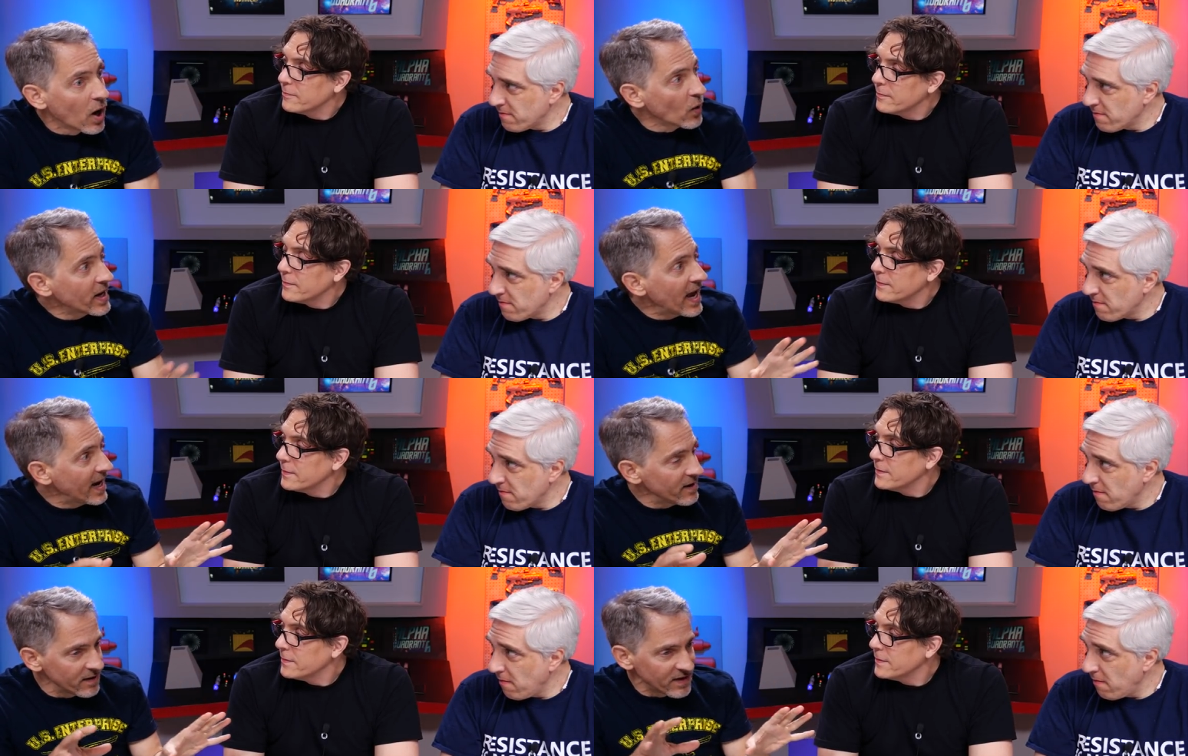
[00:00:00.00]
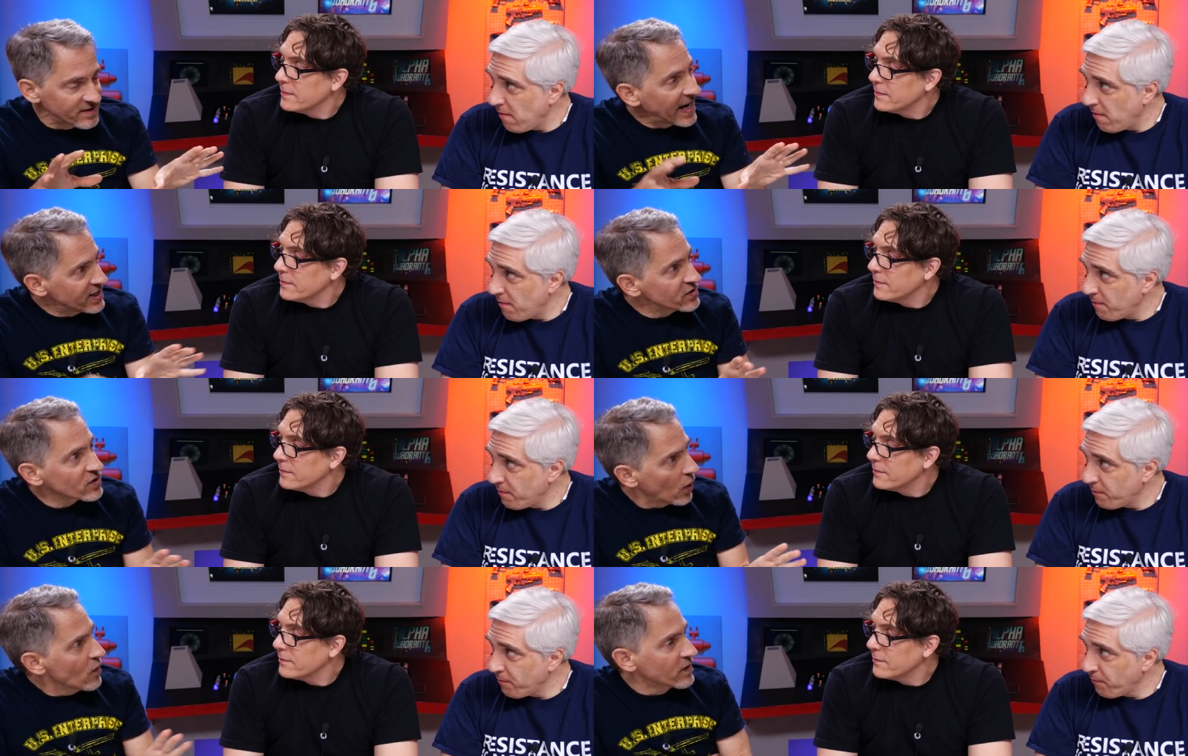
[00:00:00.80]
Speaker 1: Okay, the danger's
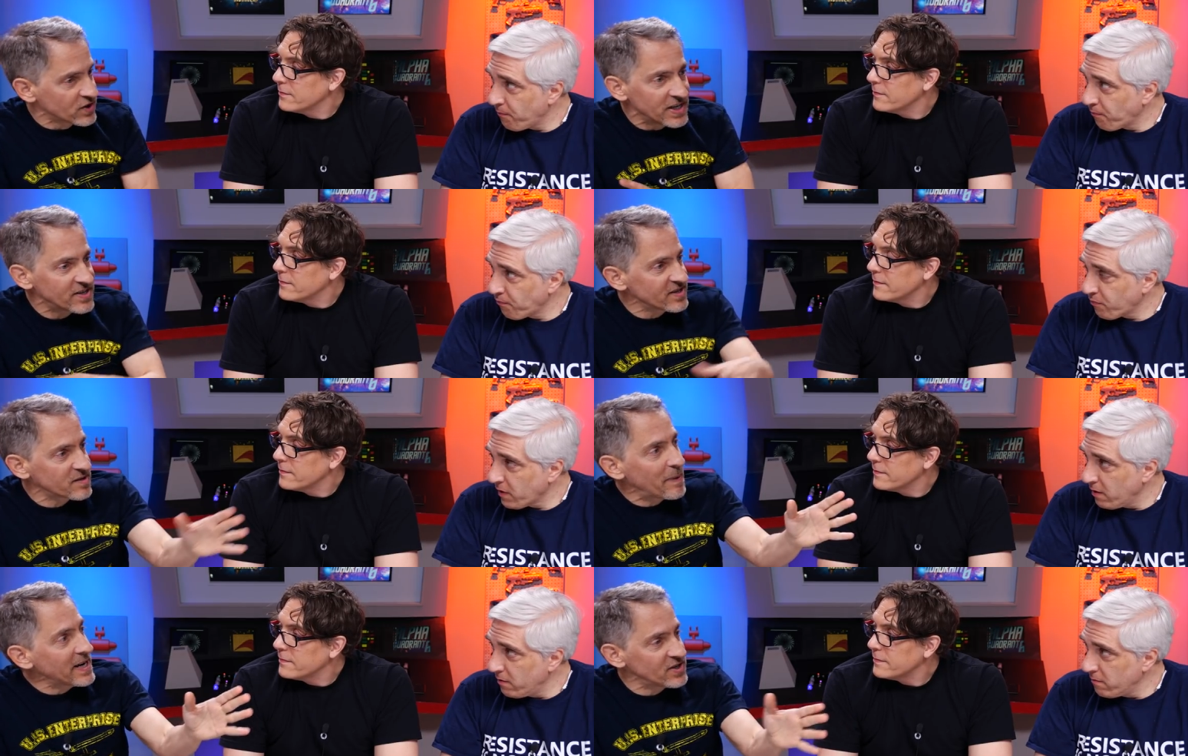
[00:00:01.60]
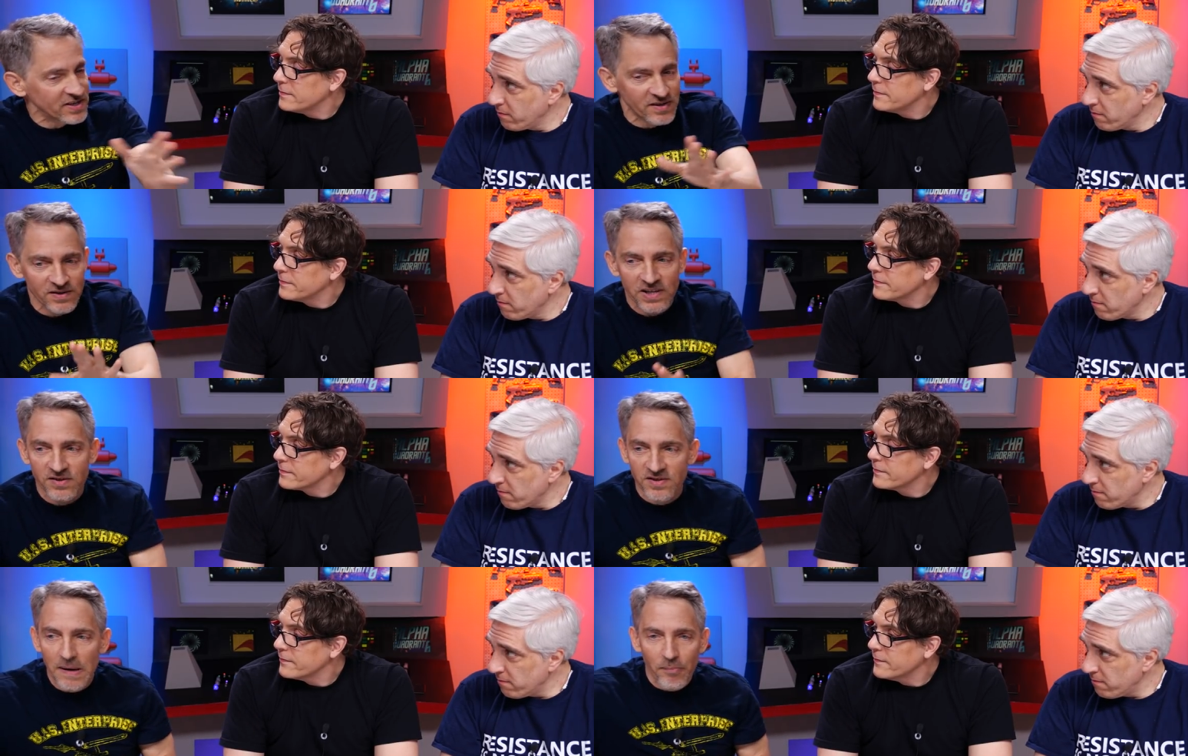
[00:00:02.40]
over. She's in space. She's she's
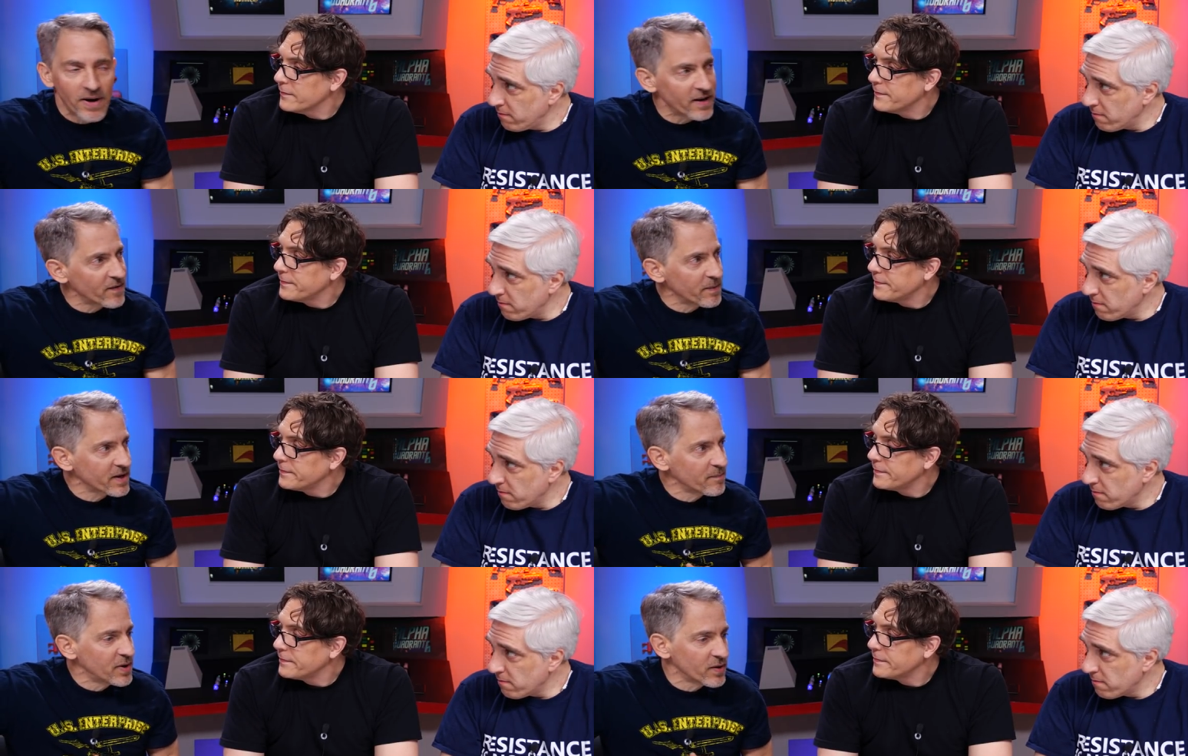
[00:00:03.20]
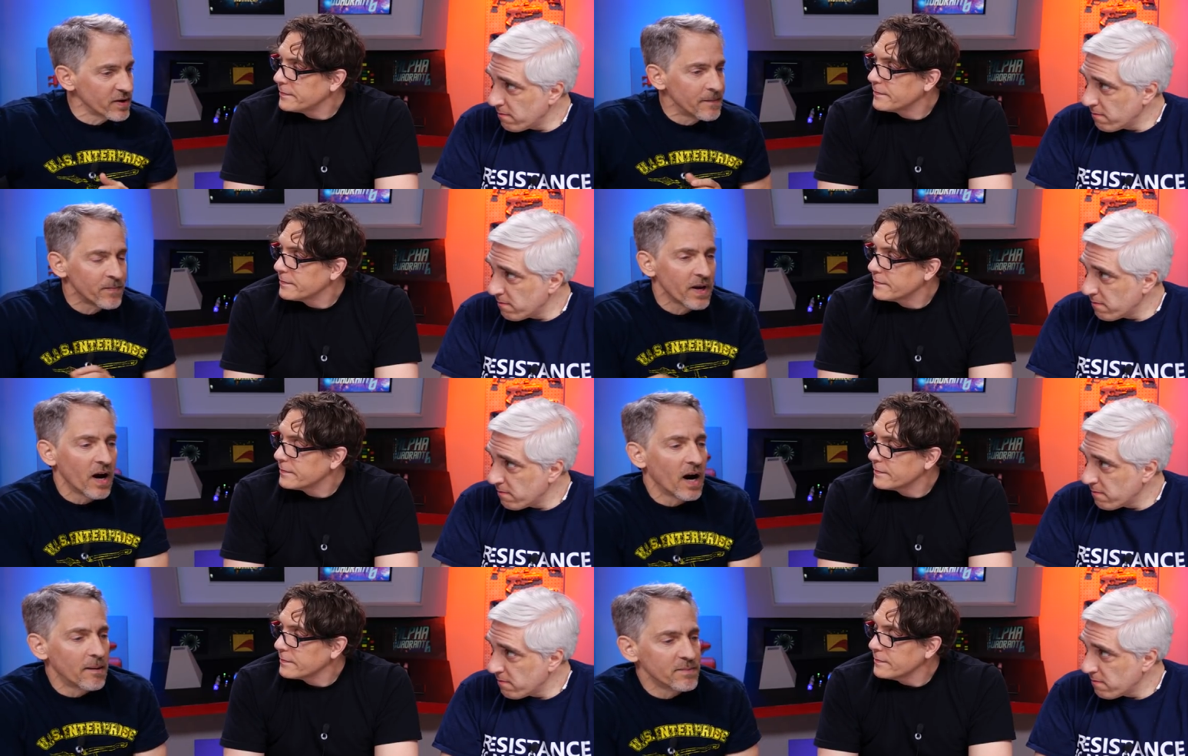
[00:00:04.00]
separated from the computer.
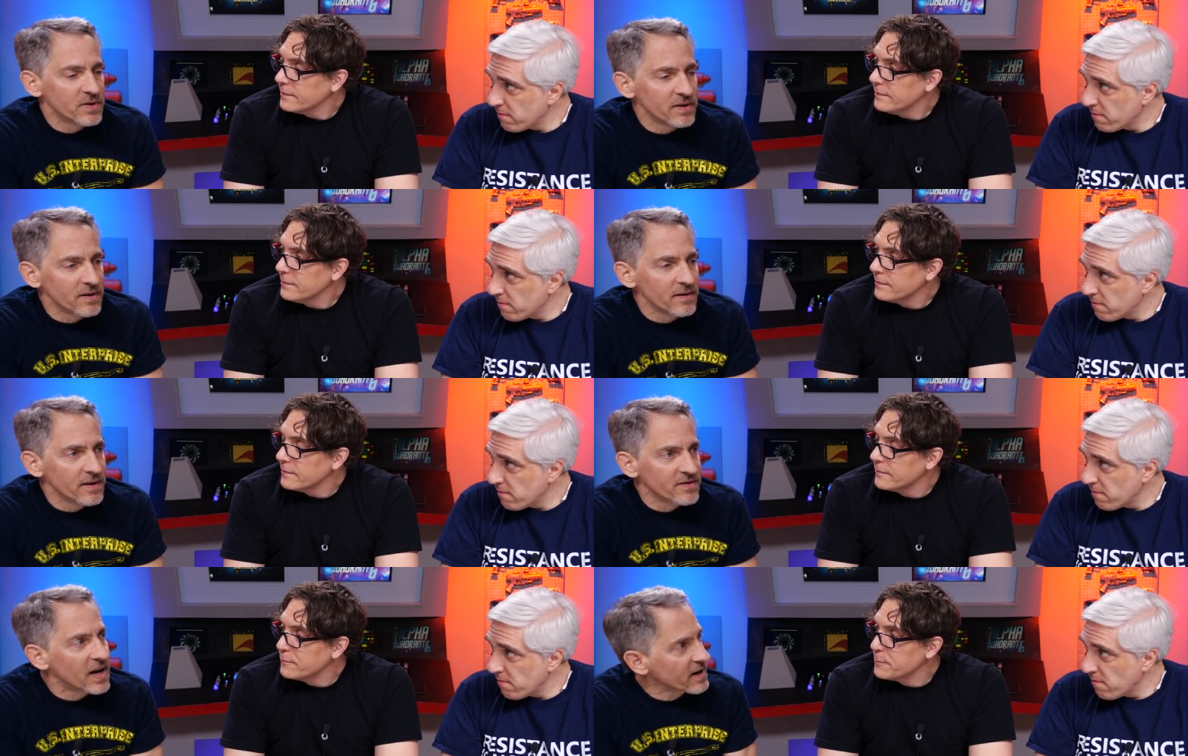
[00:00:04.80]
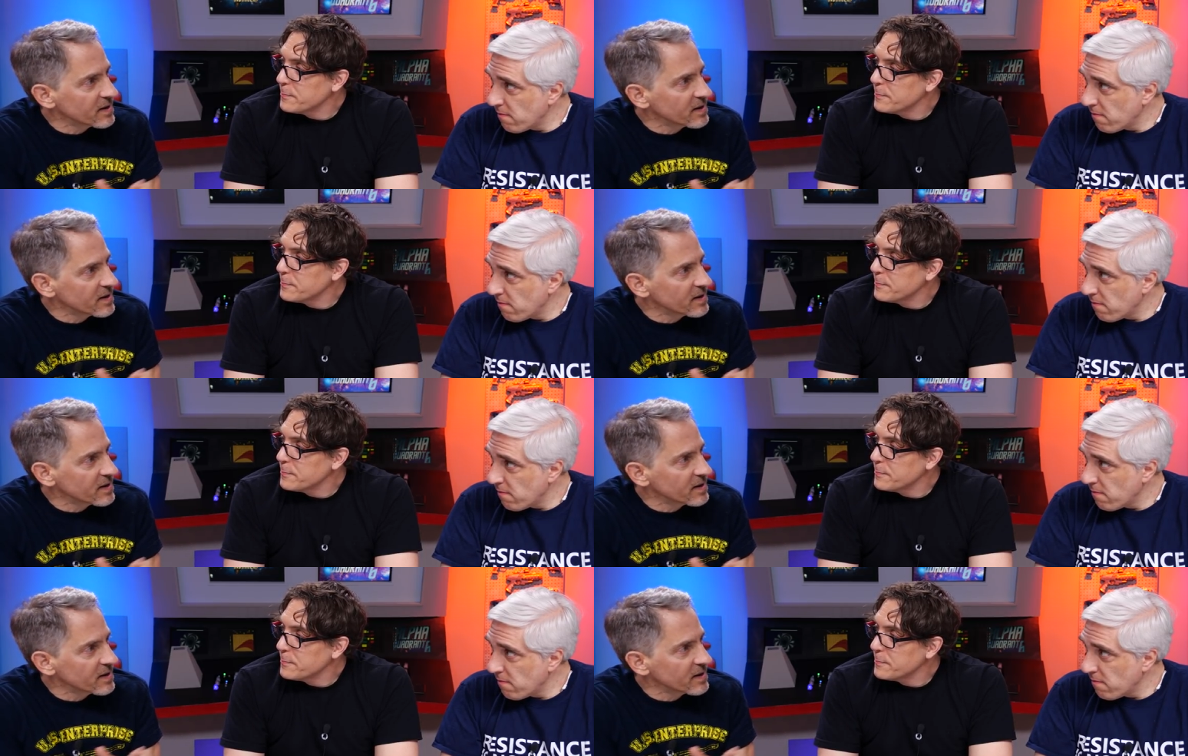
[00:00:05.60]
Um, it's not the